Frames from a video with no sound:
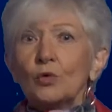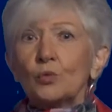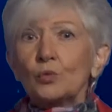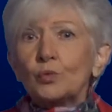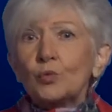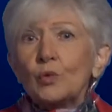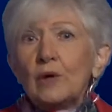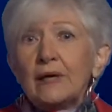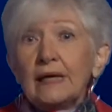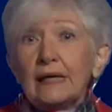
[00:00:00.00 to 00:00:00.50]

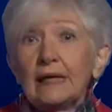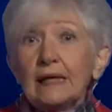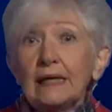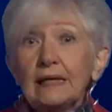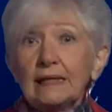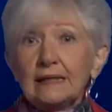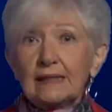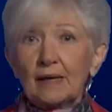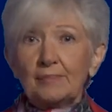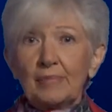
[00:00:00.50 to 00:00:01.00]

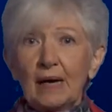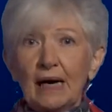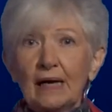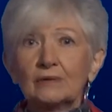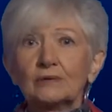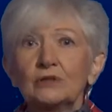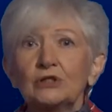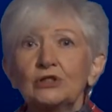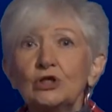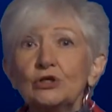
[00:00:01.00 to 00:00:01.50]
Read
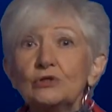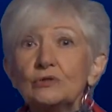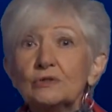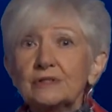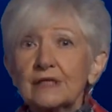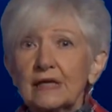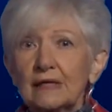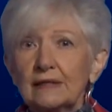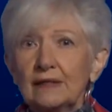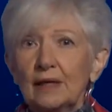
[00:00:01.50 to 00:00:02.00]
about
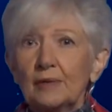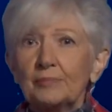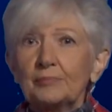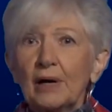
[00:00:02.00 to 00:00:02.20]
using the